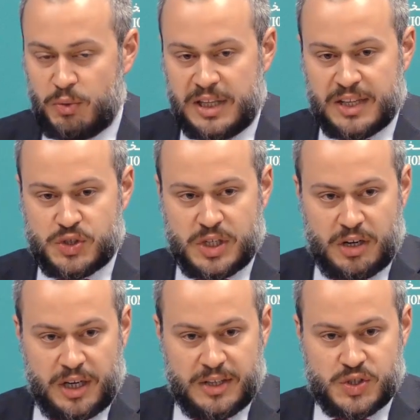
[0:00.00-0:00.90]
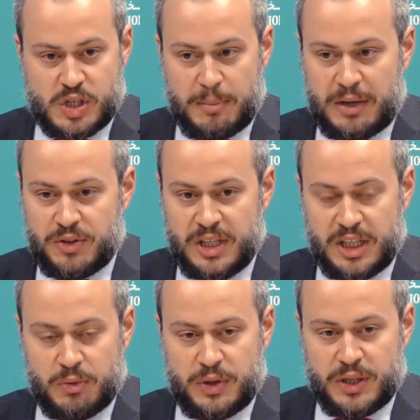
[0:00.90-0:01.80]
we get serious about
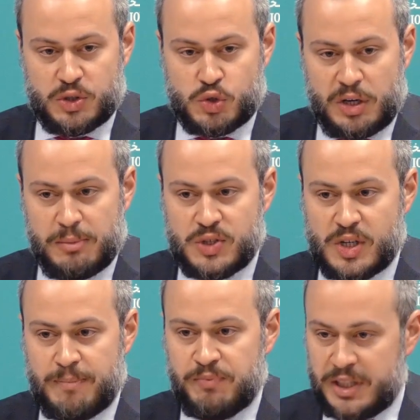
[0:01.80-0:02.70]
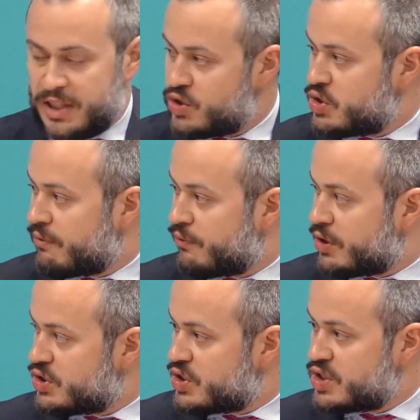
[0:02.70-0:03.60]
dealing with extremism, and this is the
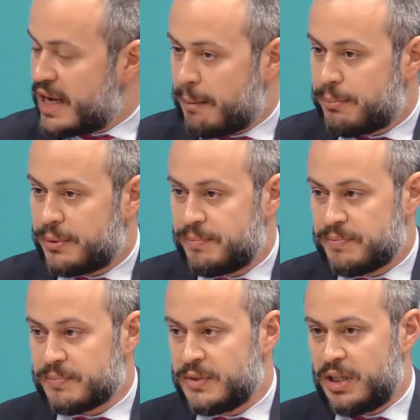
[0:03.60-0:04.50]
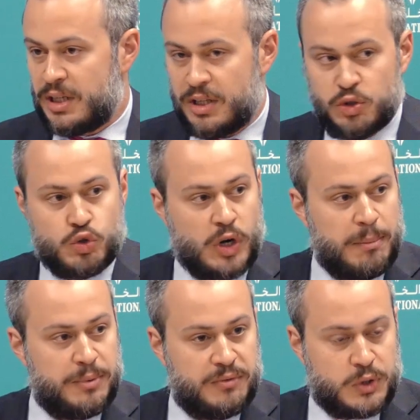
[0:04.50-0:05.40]
first step.
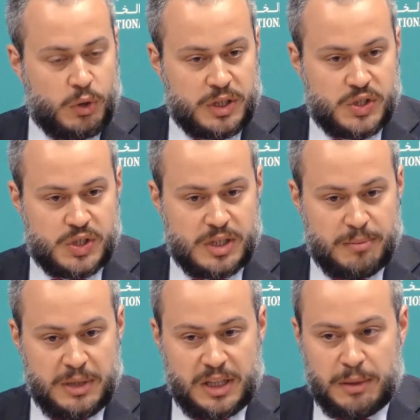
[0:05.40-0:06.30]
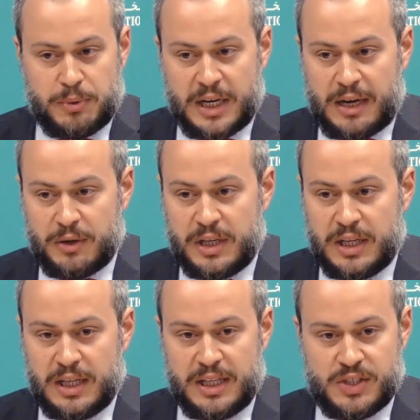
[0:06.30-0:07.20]
Trump, of course, immediately put out
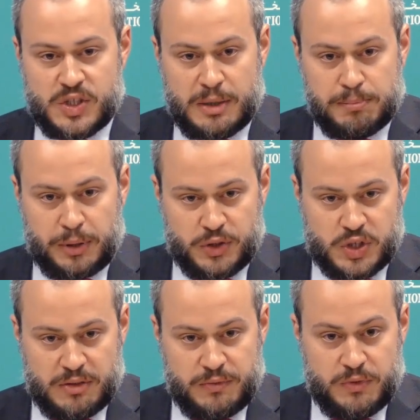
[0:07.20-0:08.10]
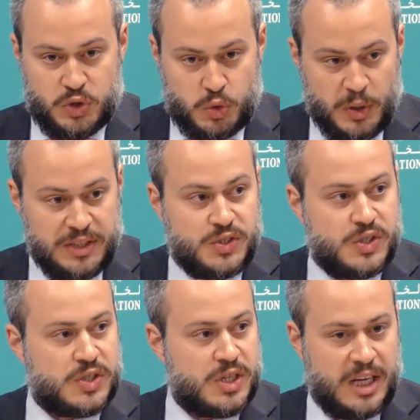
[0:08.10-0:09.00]
his impulsive
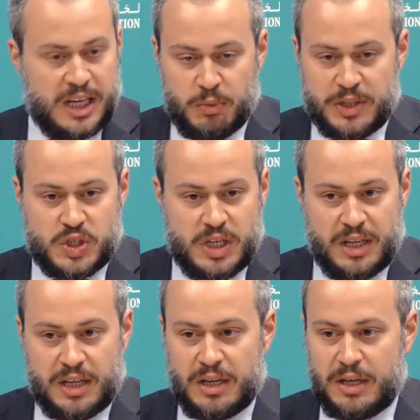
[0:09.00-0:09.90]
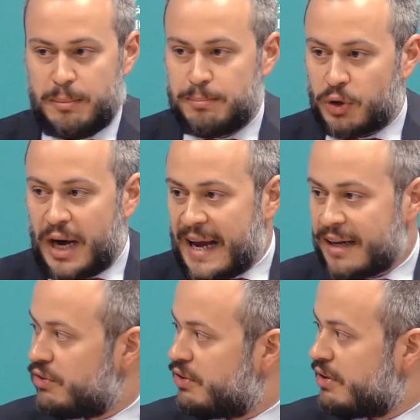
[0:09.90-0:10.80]
tweets in which he
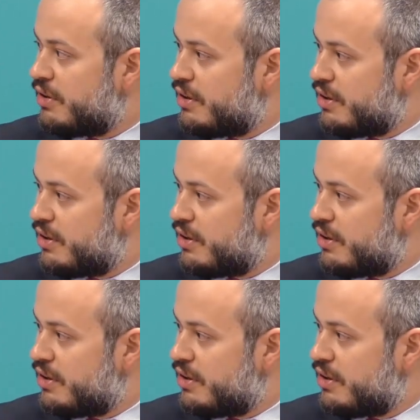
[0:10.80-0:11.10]
bragged